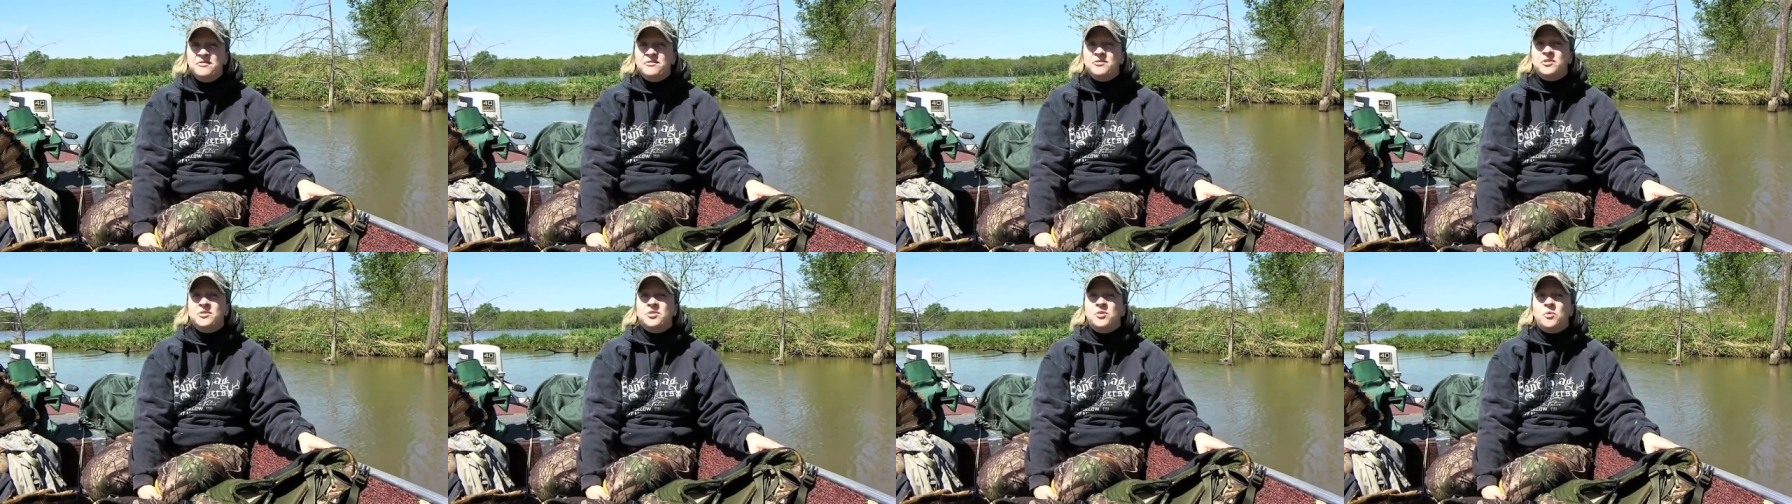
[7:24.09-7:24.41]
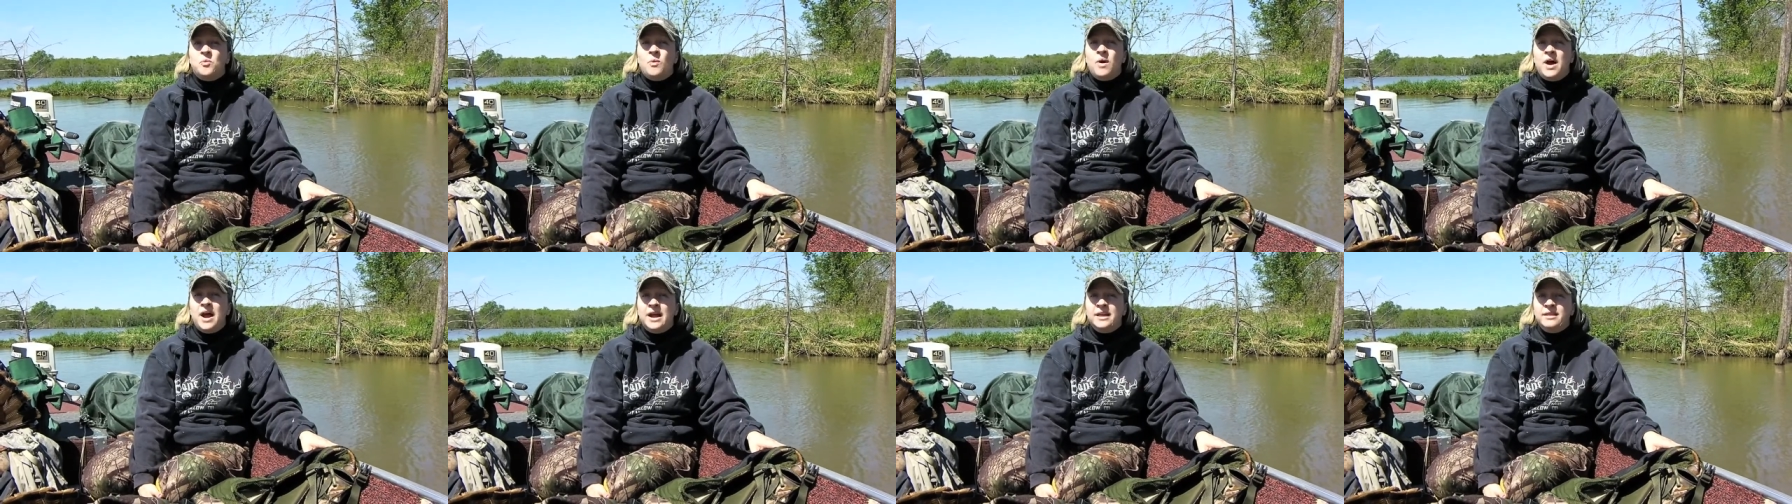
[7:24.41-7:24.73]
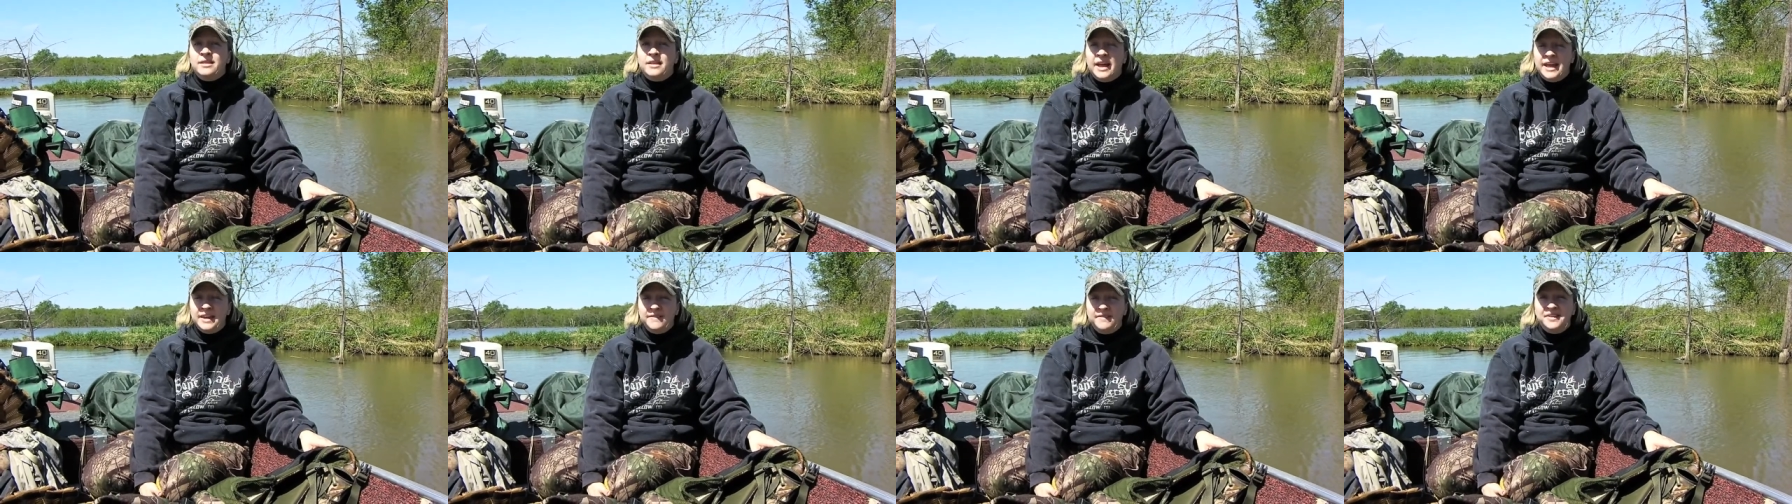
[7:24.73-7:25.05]
for the
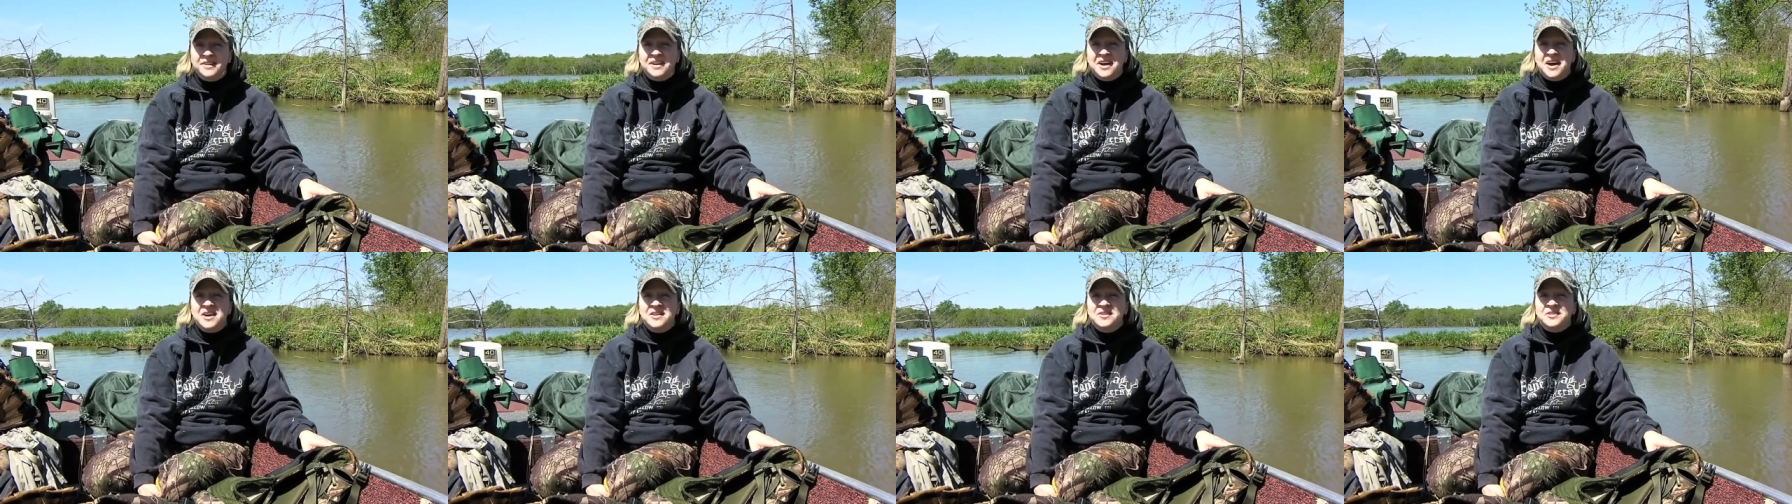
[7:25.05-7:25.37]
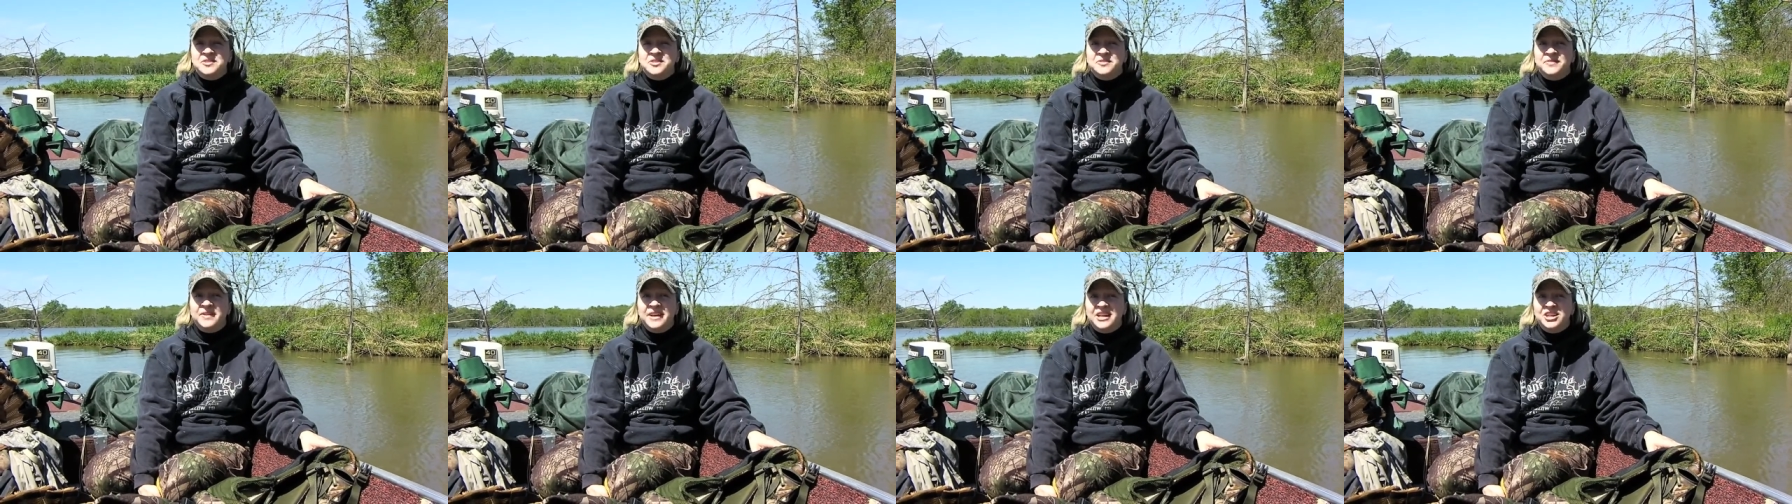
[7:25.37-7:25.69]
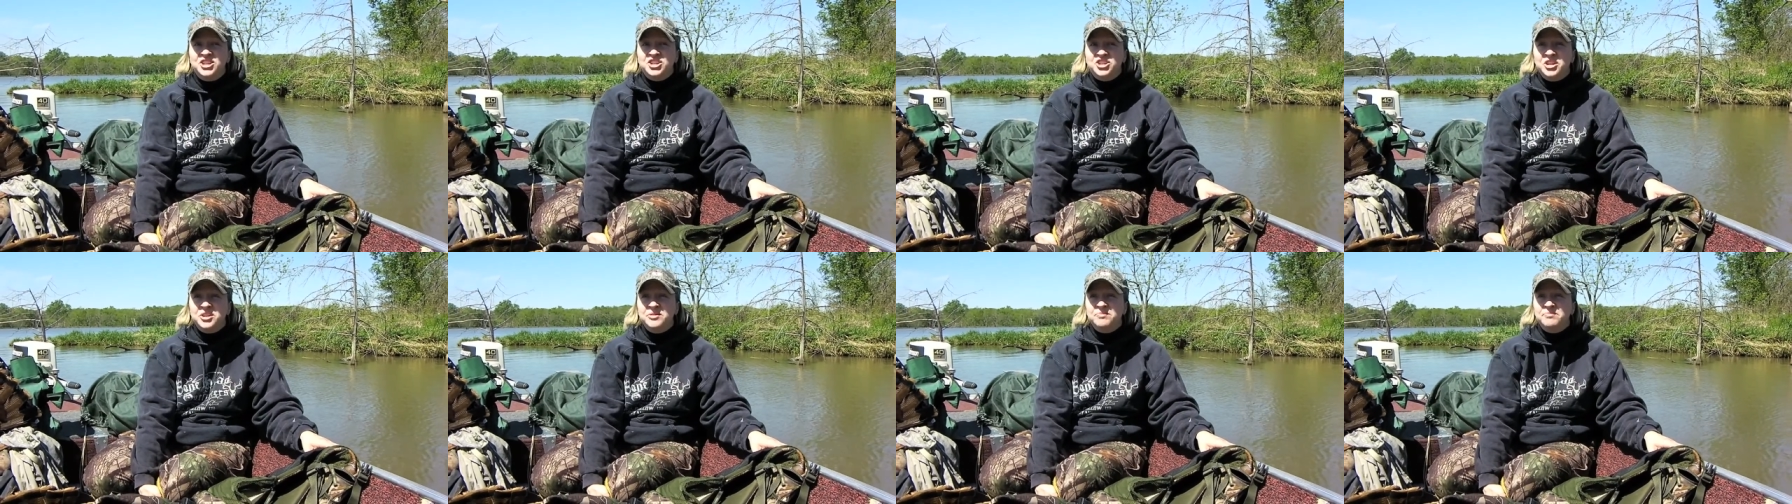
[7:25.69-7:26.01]
wildlife and
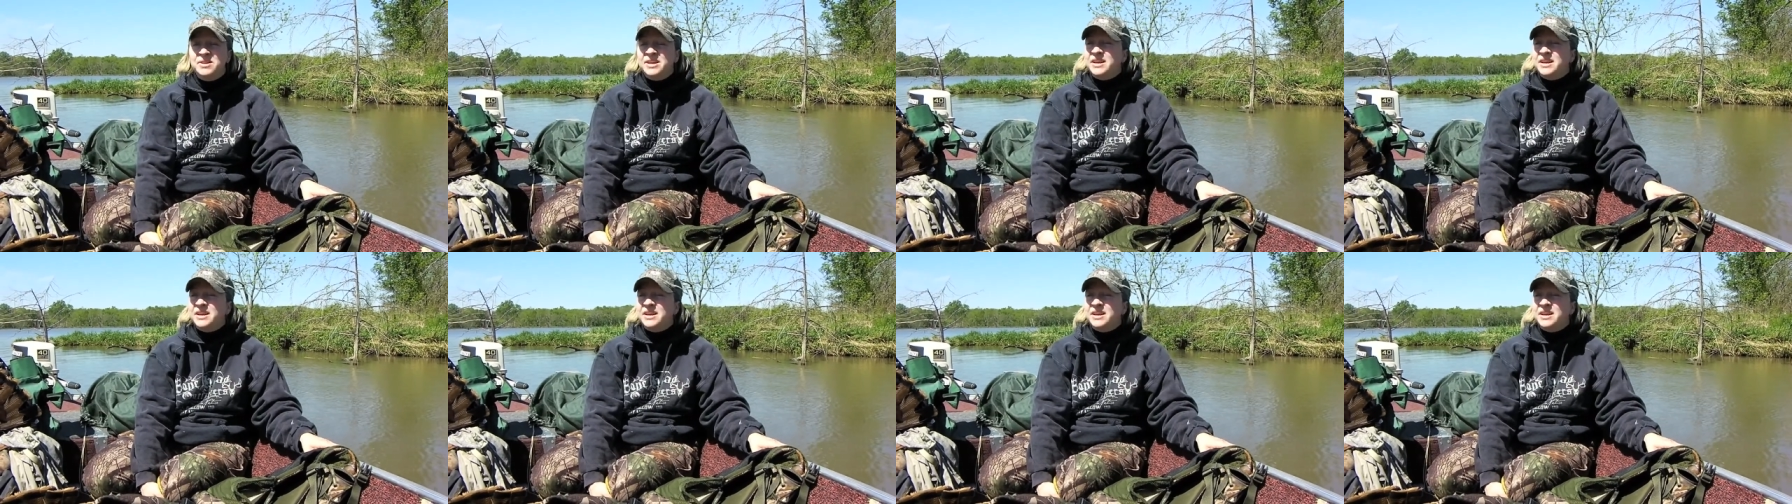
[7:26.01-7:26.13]
conservation,